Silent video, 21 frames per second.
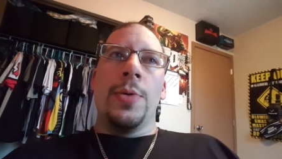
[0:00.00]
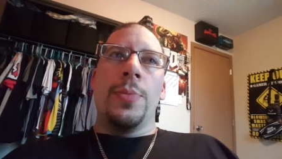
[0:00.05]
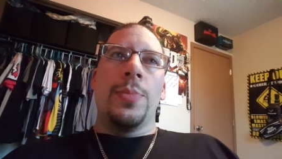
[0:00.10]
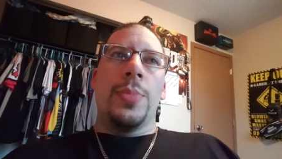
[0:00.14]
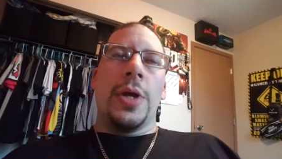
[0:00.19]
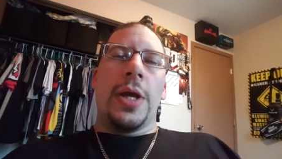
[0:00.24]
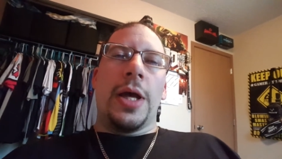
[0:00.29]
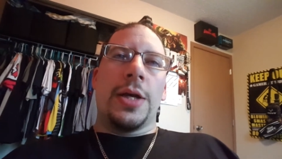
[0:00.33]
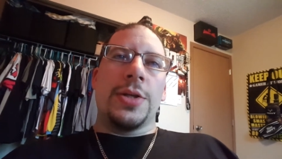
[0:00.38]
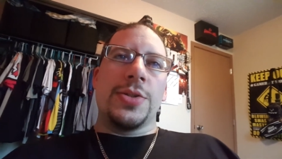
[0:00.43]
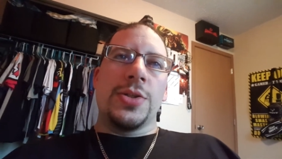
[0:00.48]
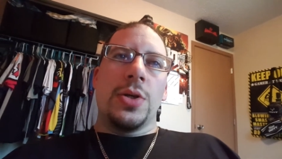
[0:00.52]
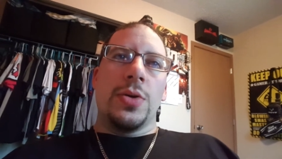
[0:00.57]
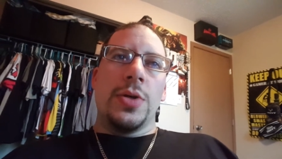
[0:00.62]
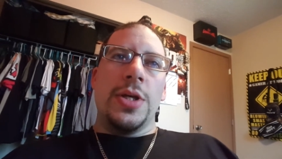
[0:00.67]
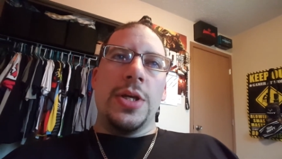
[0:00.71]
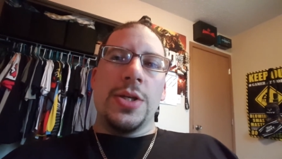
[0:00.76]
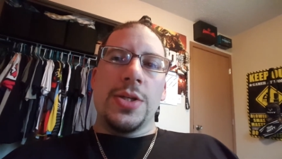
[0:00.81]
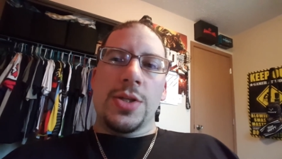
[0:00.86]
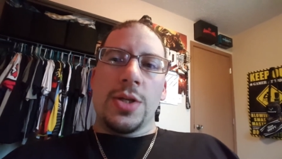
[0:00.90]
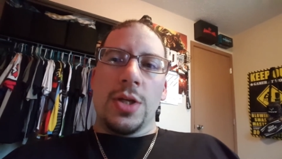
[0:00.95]
But yeah, so
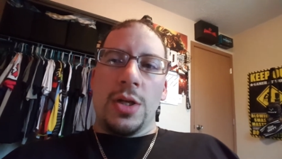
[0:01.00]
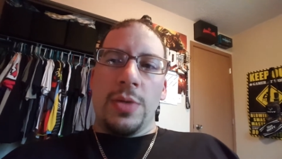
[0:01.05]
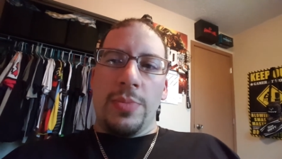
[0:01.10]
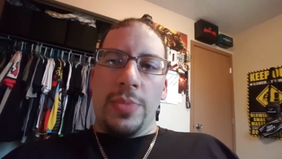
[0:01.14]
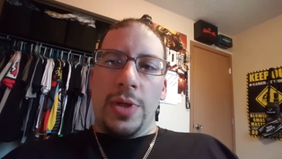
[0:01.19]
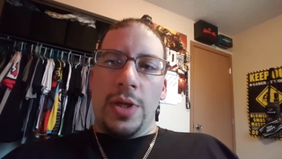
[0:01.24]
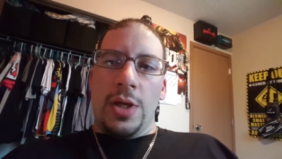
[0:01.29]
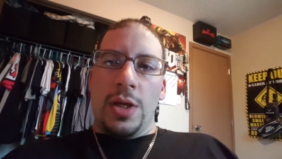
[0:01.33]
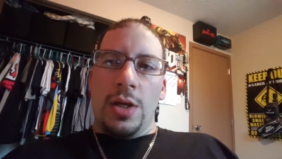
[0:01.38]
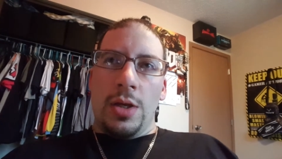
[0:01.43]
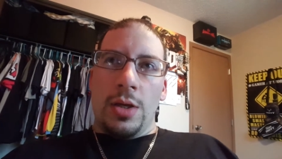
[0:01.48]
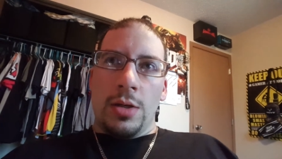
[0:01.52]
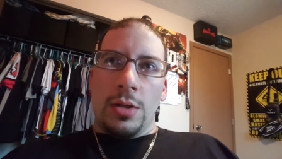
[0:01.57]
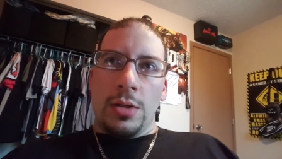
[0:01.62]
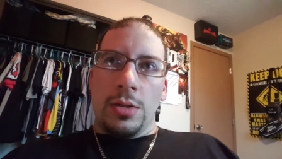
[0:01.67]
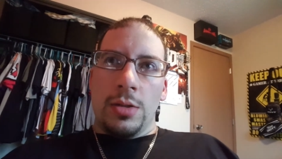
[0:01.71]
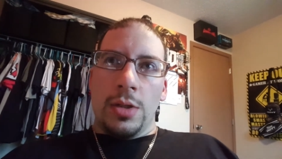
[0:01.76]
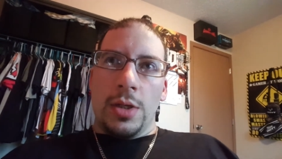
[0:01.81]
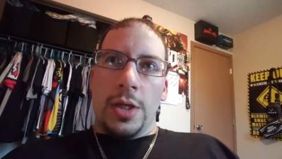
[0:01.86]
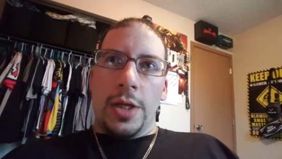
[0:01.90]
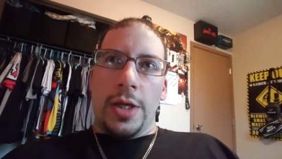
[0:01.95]
he's going to be
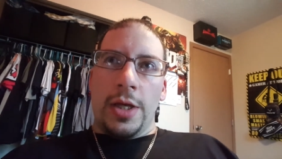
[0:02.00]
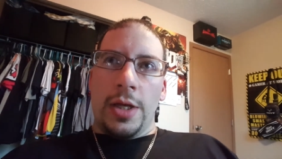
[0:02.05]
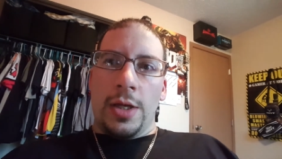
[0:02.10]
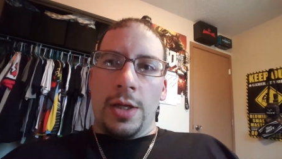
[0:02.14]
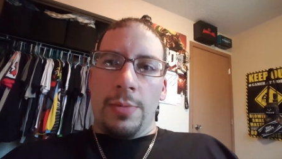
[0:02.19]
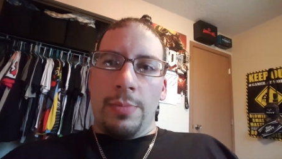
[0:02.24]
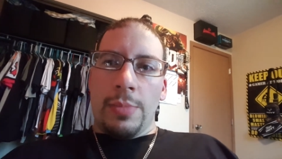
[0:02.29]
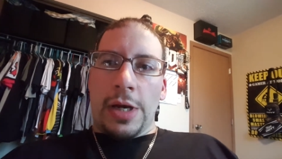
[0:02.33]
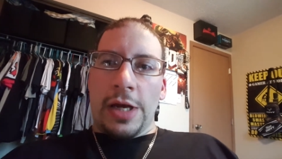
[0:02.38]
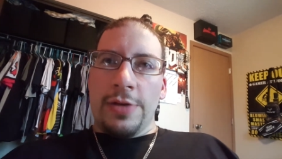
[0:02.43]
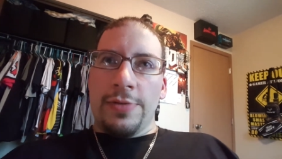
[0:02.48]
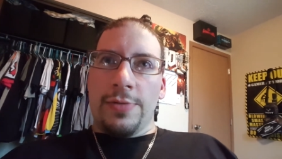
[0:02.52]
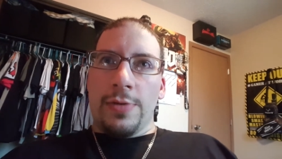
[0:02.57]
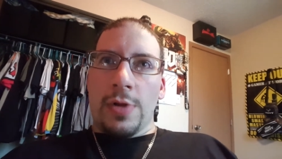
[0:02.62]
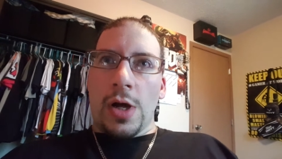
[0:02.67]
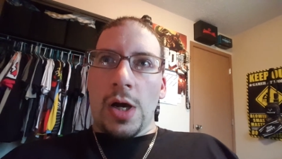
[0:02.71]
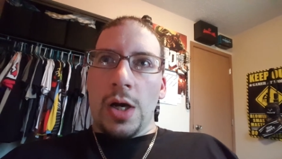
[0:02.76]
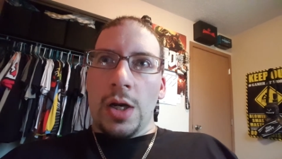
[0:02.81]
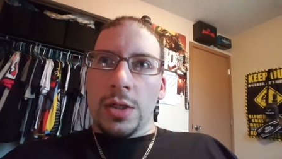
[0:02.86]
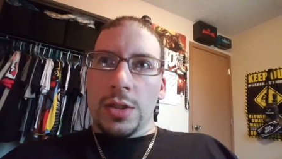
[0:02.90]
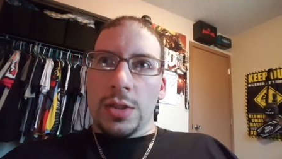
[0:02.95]
in my
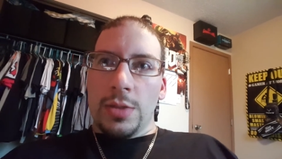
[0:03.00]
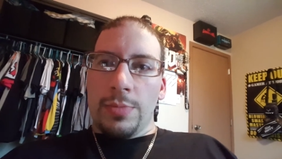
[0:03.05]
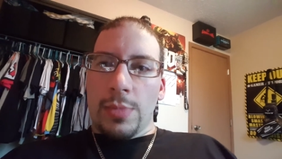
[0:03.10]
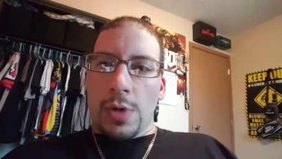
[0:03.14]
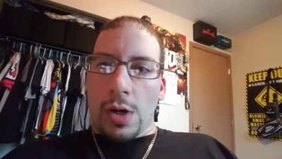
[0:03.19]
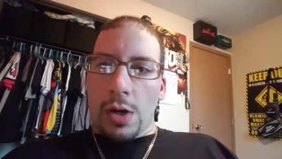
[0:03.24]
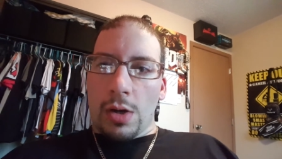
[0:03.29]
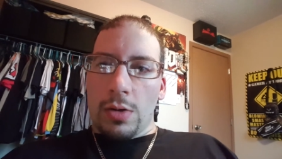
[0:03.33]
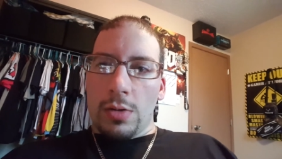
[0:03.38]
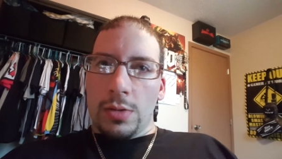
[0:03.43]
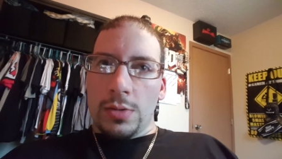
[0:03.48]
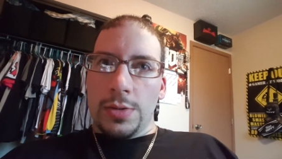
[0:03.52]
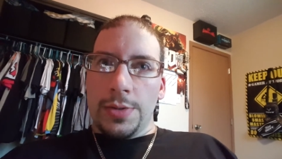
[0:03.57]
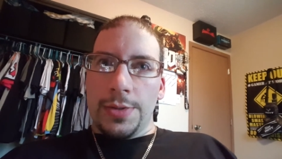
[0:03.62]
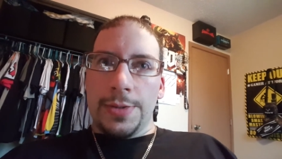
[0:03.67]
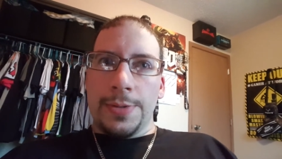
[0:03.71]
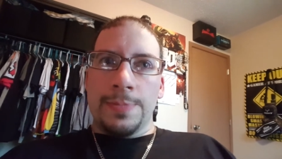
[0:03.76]
vlog tomorrow.